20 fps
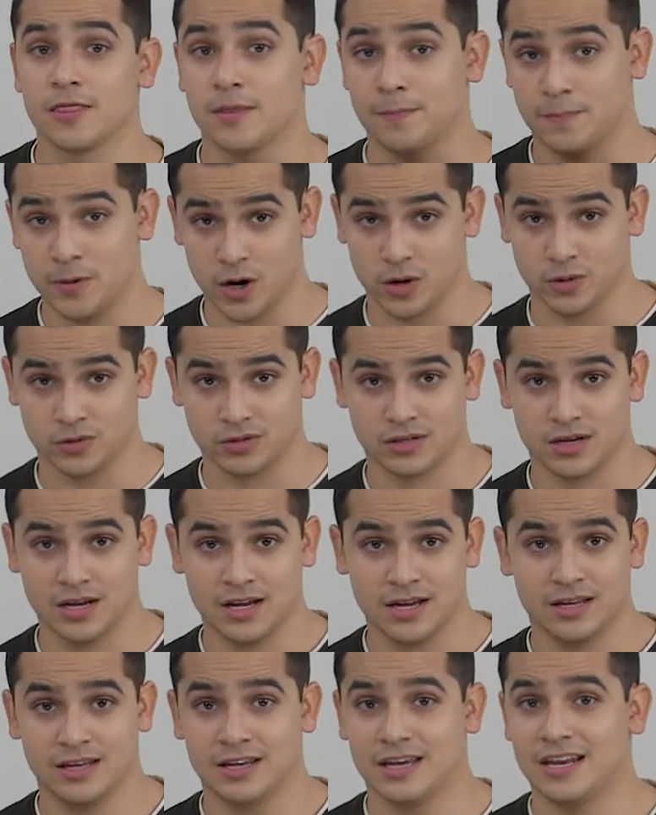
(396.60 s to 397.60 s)
The pros,
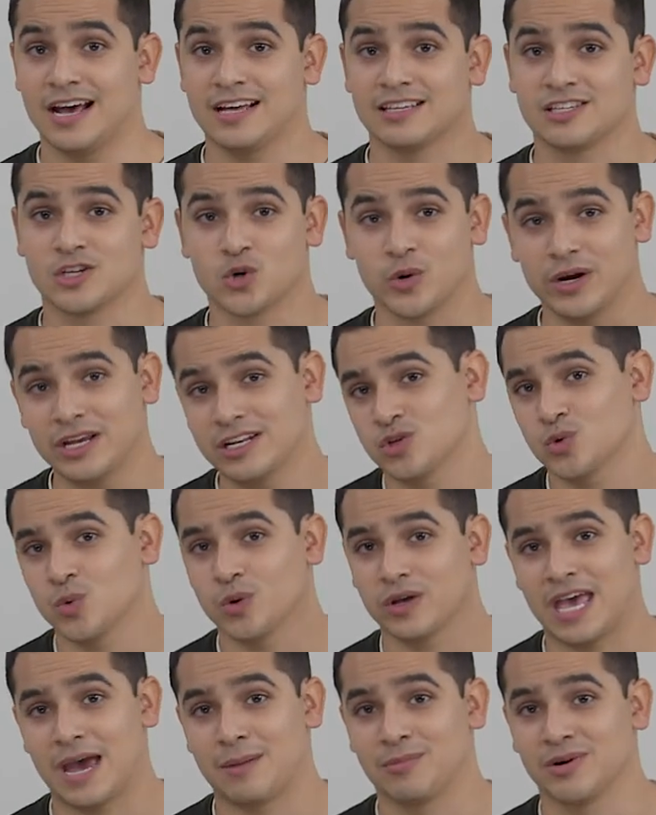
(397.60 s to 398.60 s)
it has great
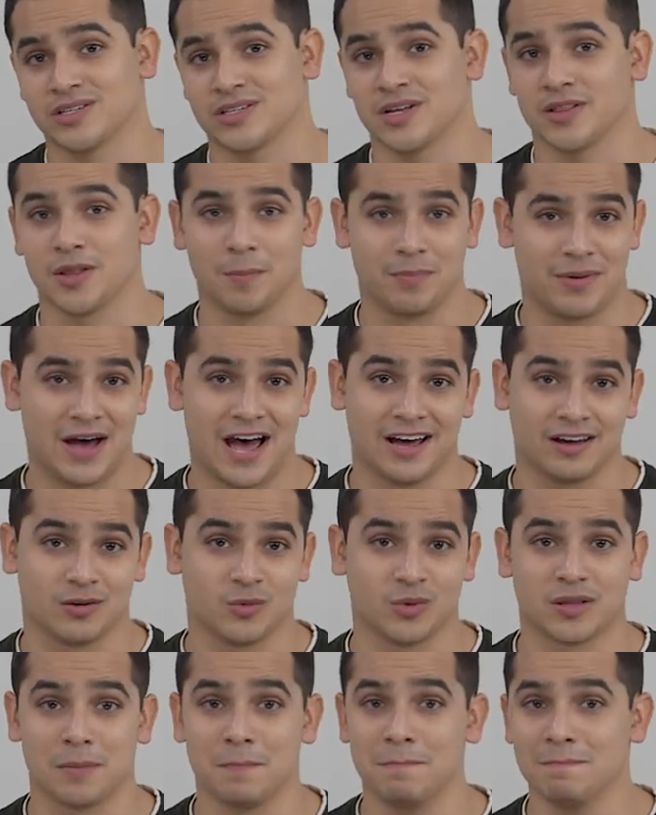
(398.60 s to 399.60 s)
dual cameras on the back
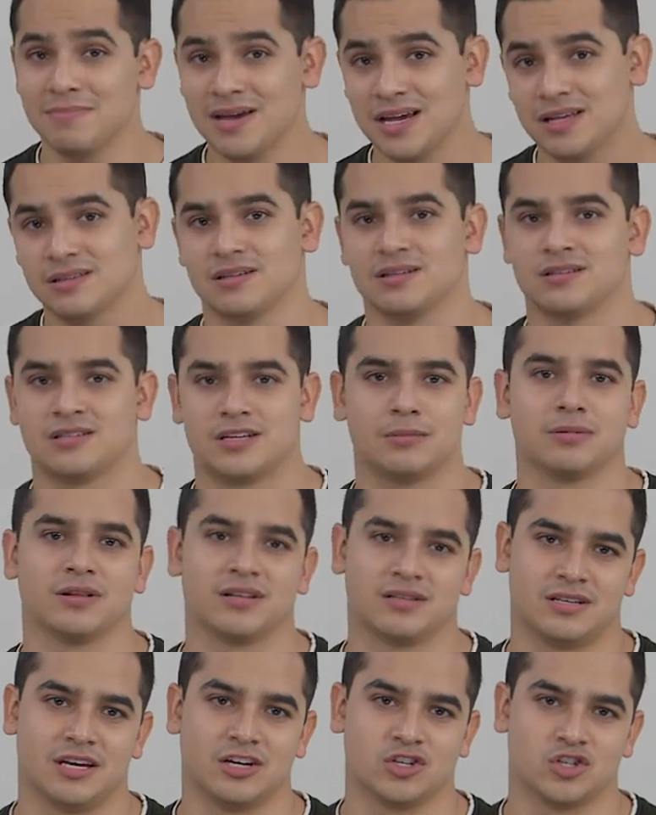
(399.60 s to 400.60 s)
with amazing
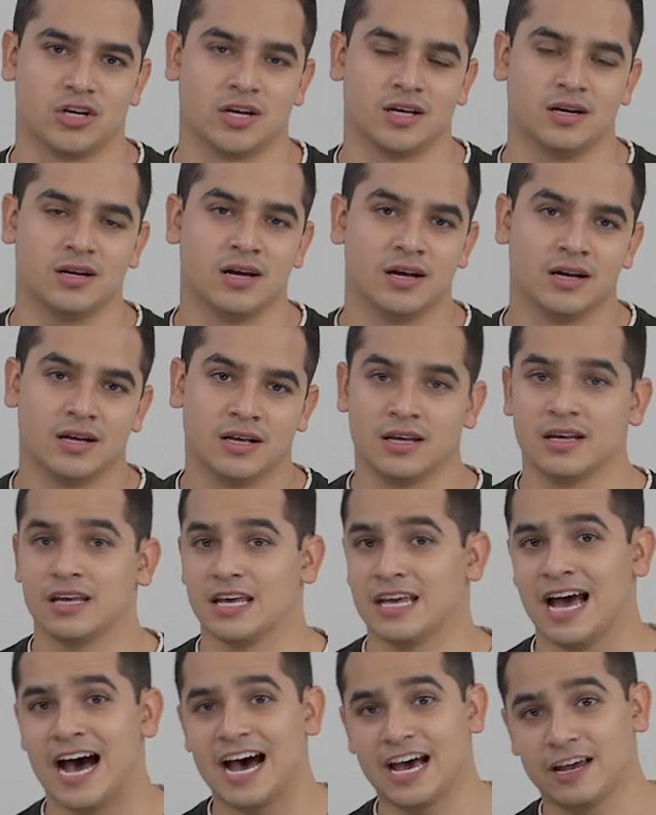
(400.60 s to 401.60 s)
stabilization,
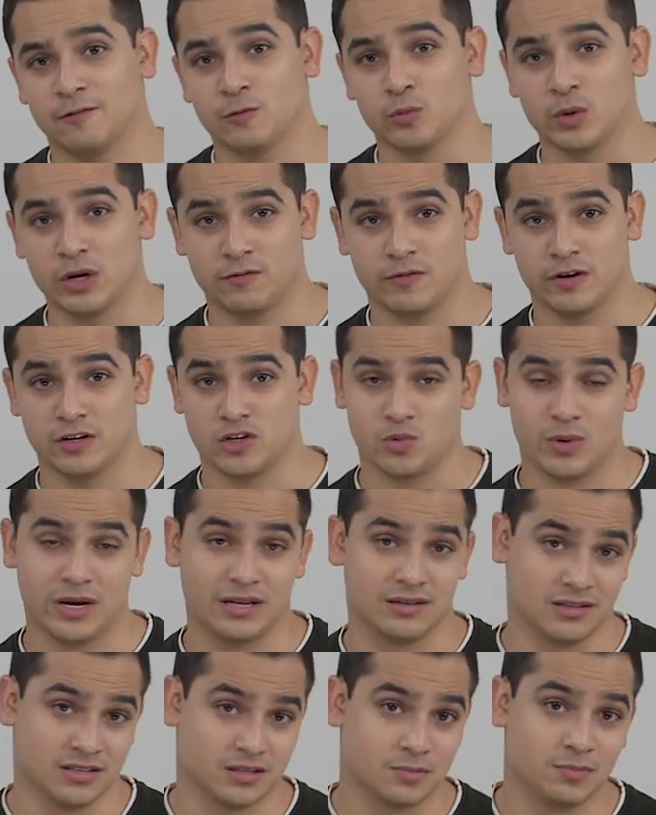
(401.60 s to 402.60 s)
a high refresh
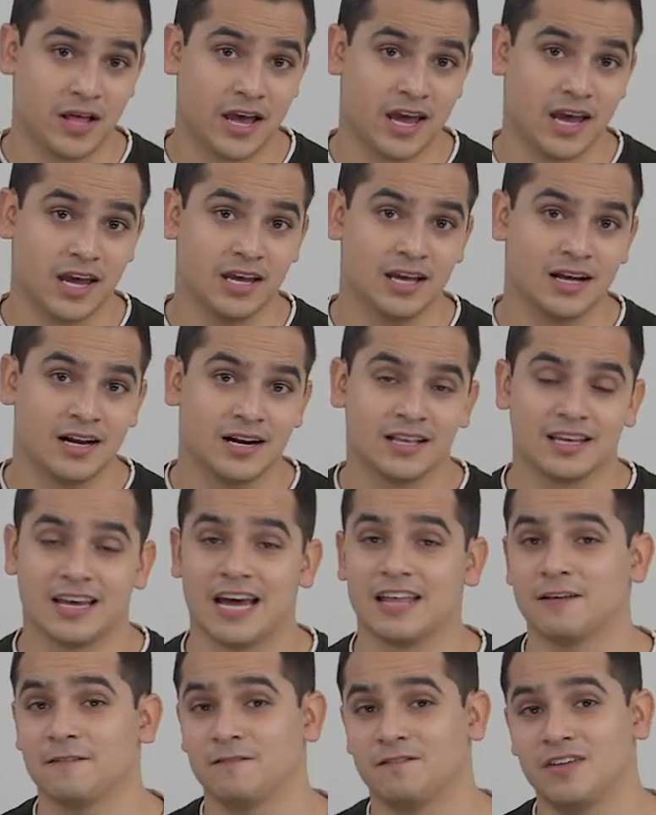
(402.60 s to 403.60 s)
rate display,
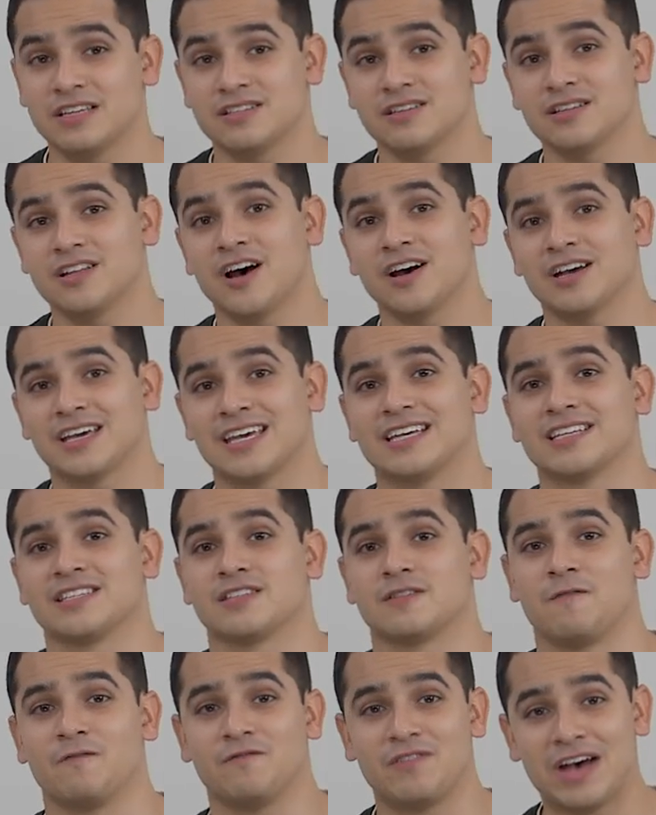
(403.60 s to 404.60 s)
and the face unlock
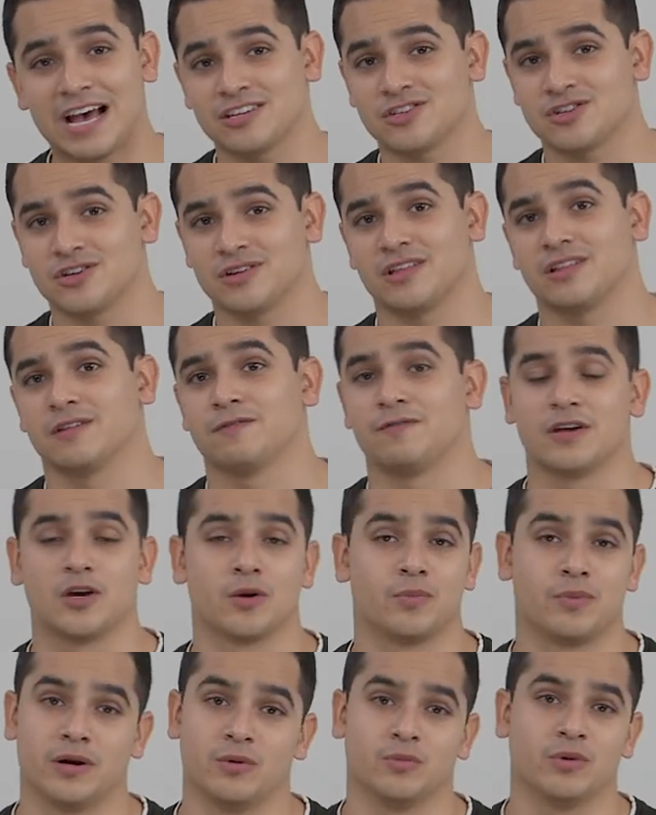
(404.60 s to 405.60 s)
is faster than the
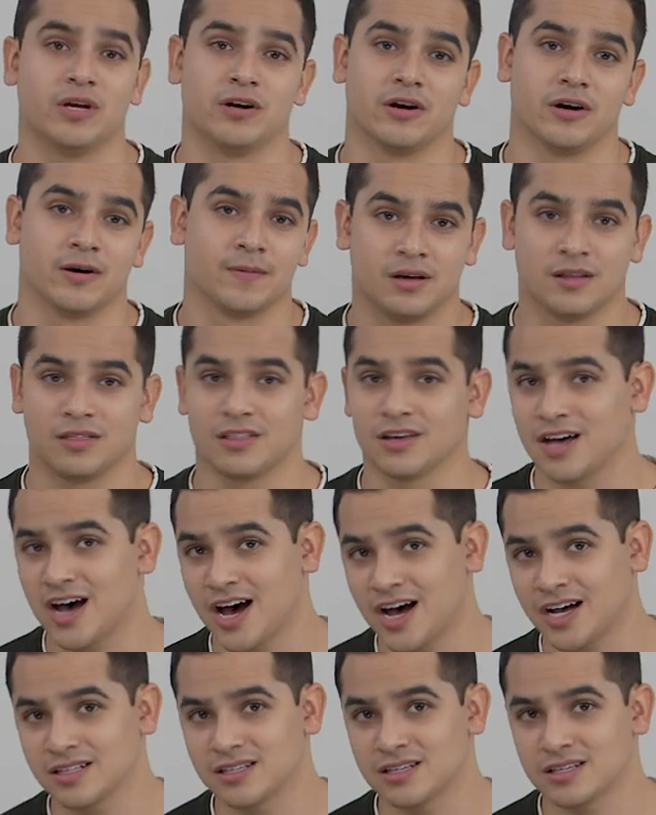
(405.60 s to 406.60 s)
fingerprint reader. The
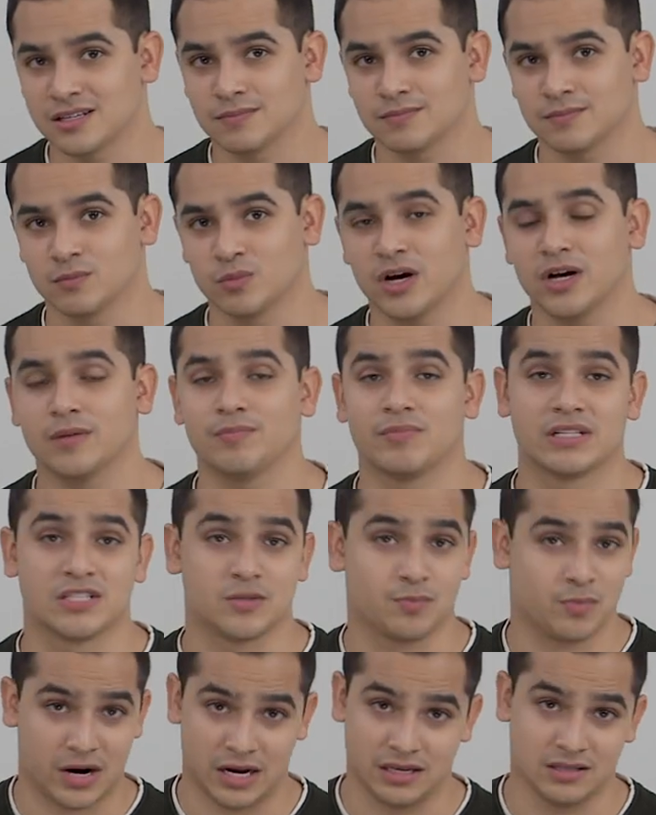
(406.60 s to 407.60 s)
cons, well,
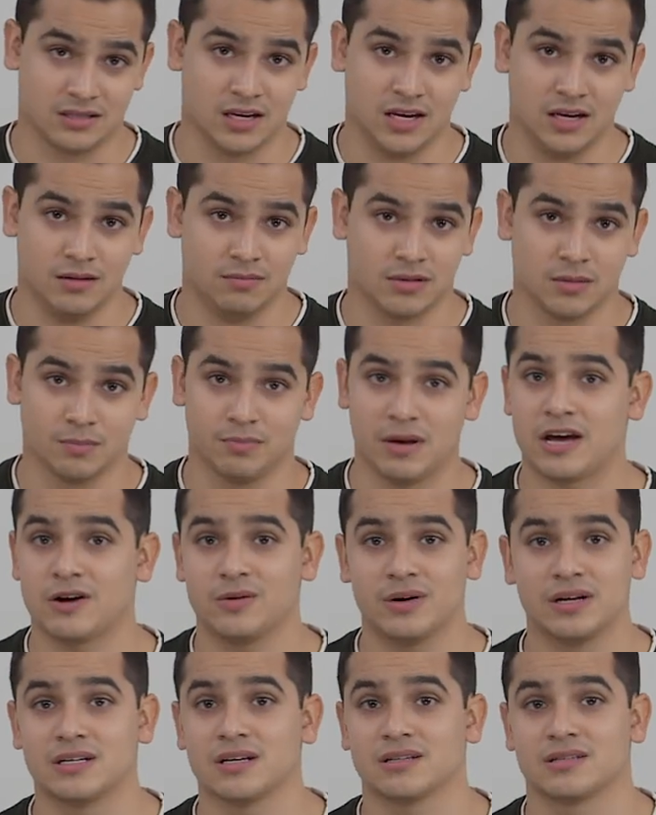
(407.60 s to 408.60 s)
it's pricey, the
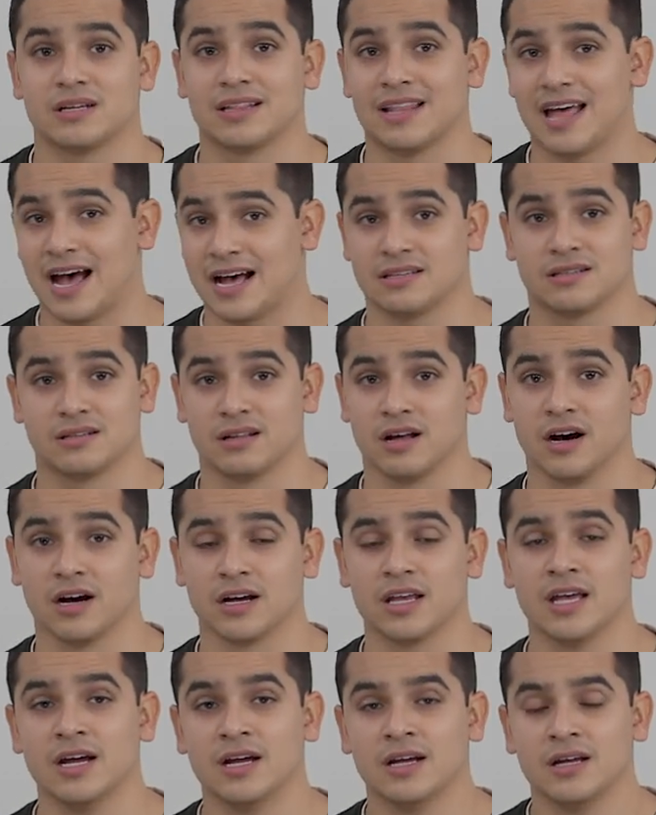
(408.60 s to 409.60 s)
battery doesn't last
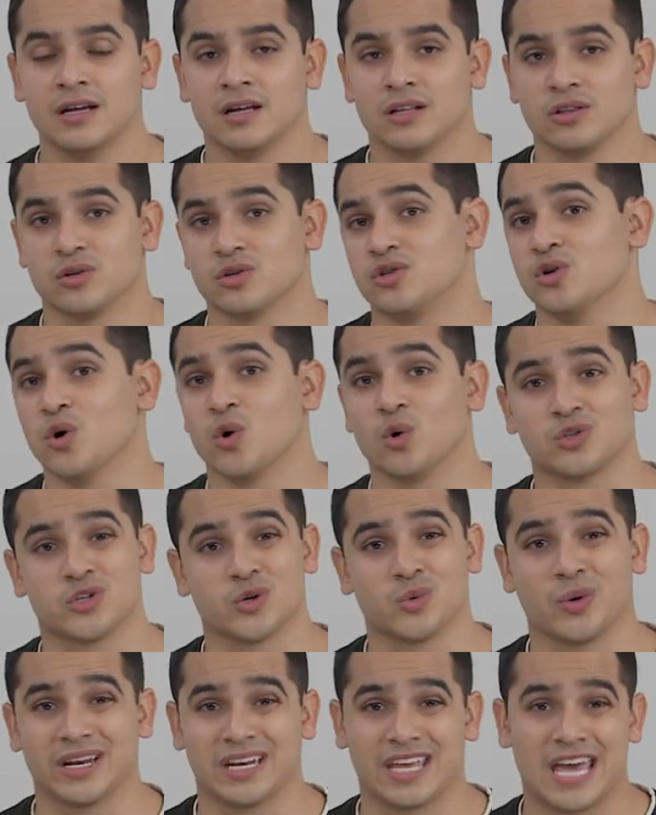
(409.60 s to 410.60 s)
long, there's no
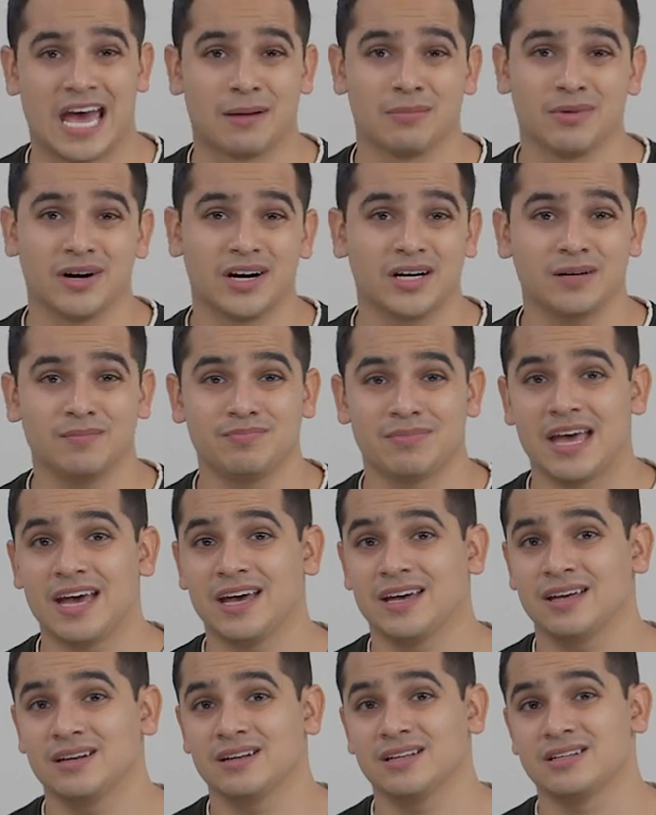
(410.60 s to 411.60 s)
ultra-wide camera,
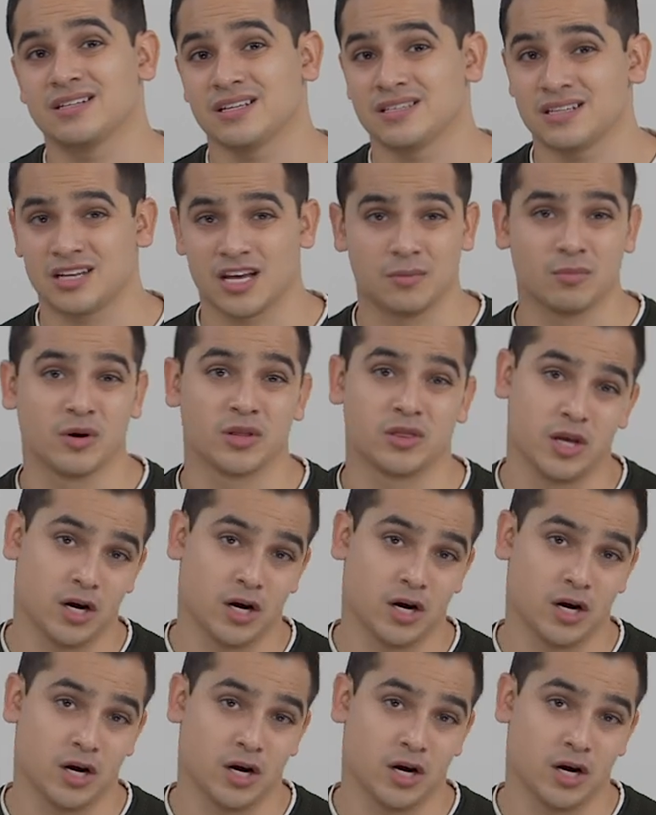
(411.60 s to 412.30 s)
and it doesn't come with